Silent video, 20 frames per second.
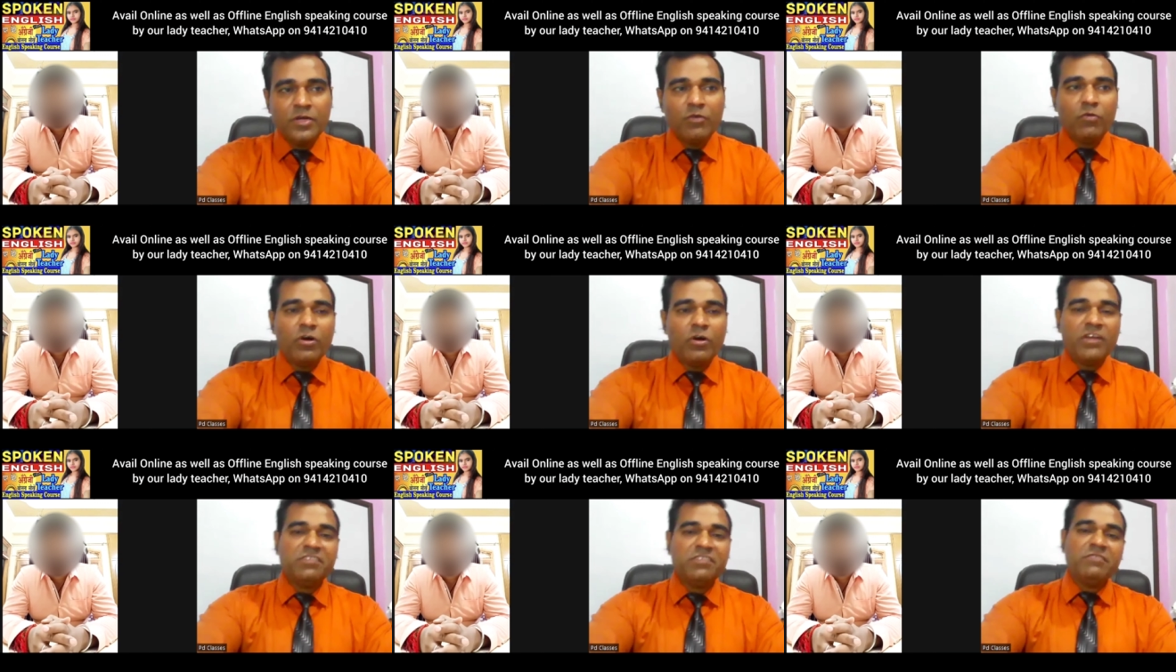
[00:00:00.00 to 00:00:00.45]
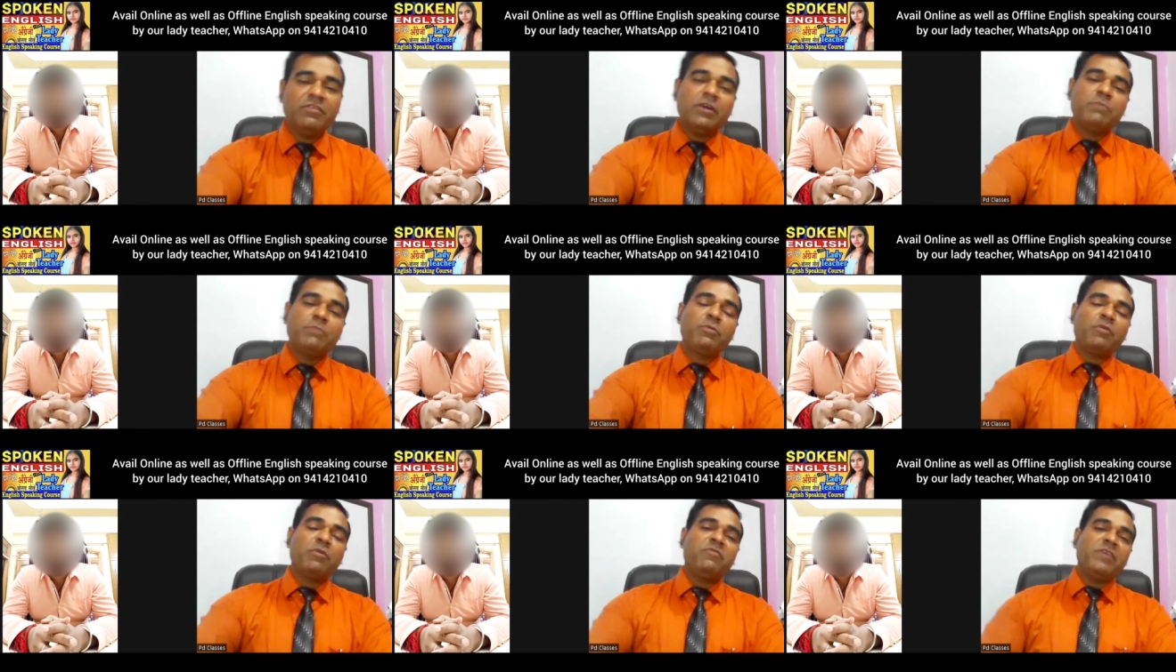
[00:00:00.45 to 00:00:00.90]
What is the
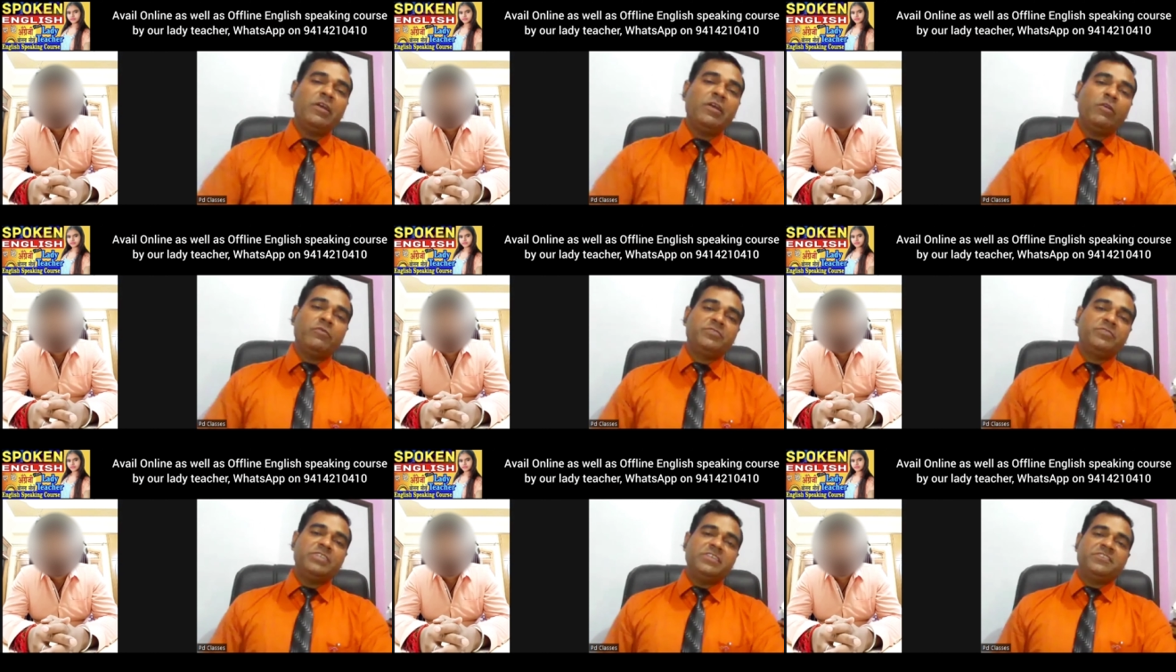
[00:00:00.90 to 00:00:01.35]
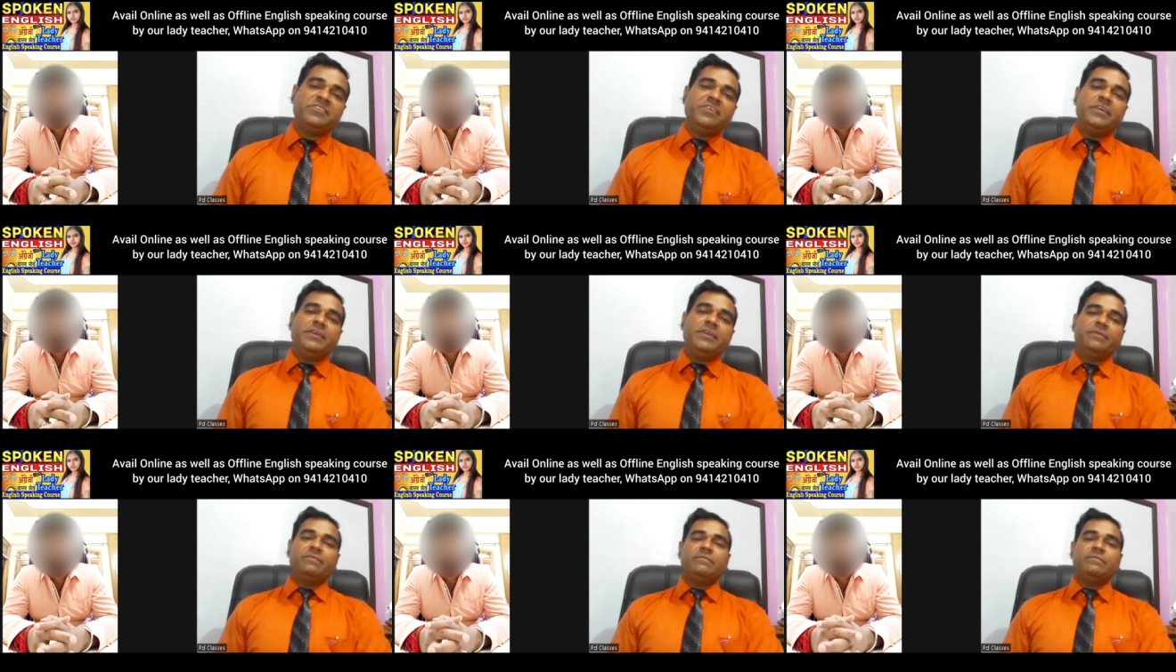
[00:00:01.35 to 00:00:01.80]
work profile of
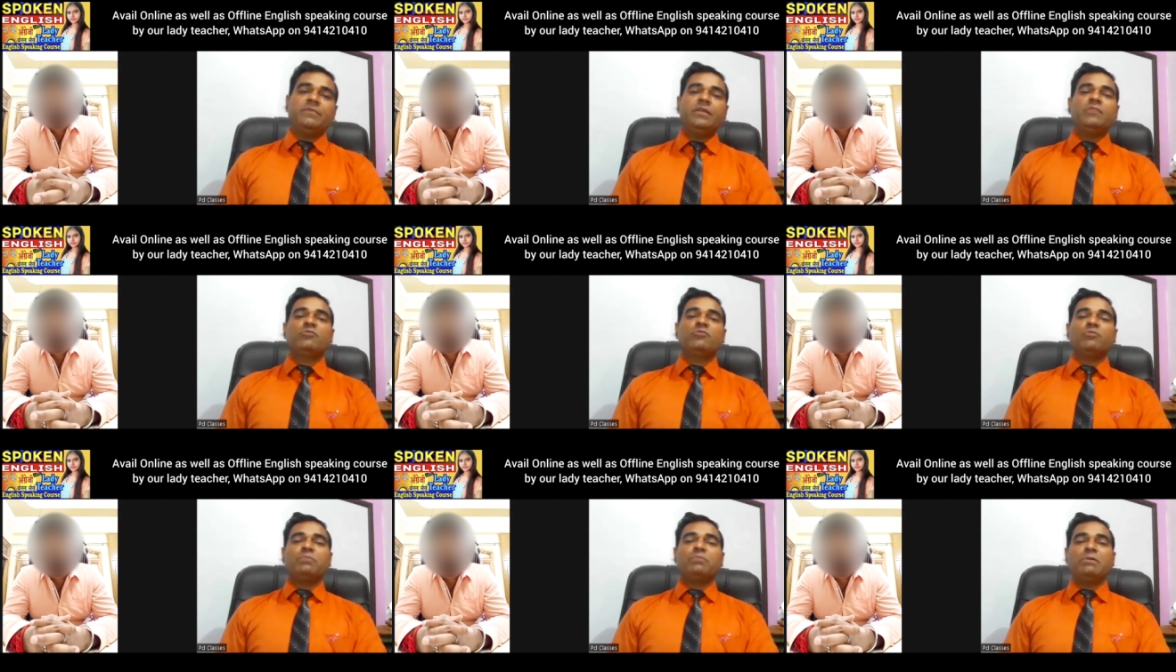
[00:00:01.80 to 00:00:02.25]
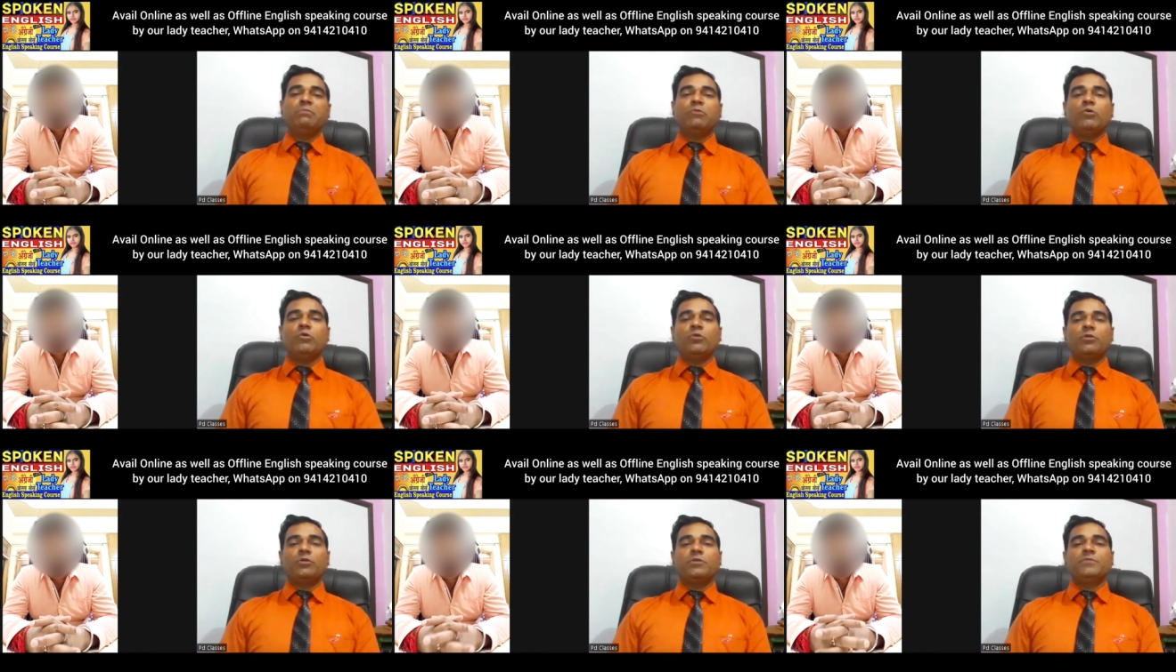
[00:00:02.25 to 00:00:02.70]
JCA in Supreme
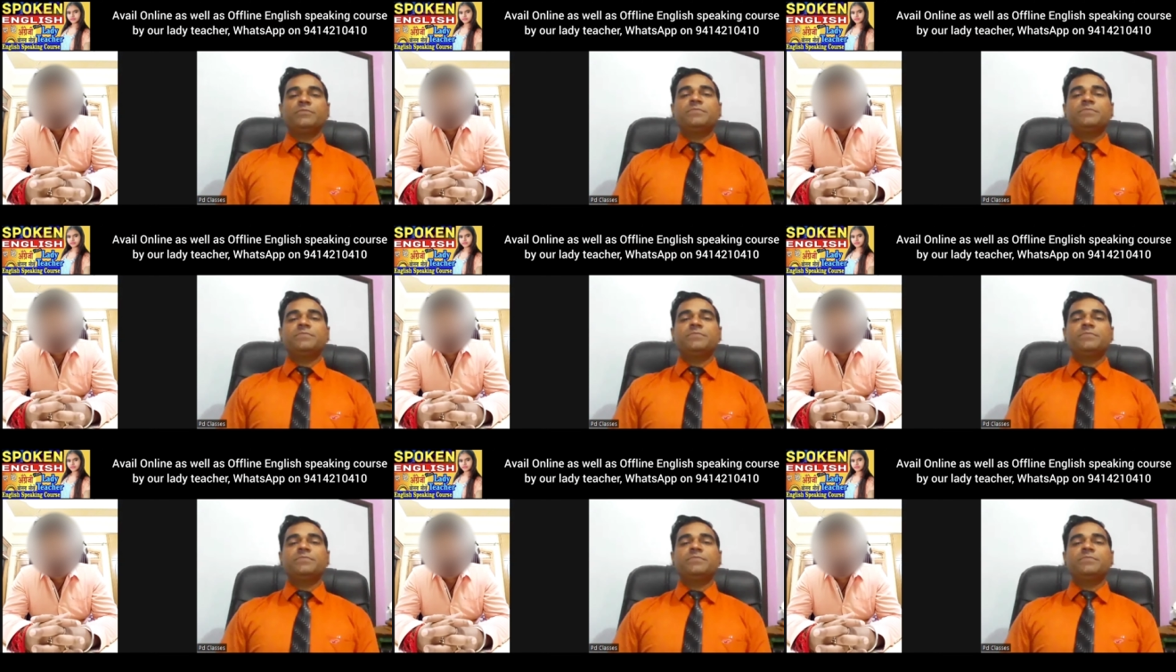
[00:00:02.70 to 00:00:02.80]
Court?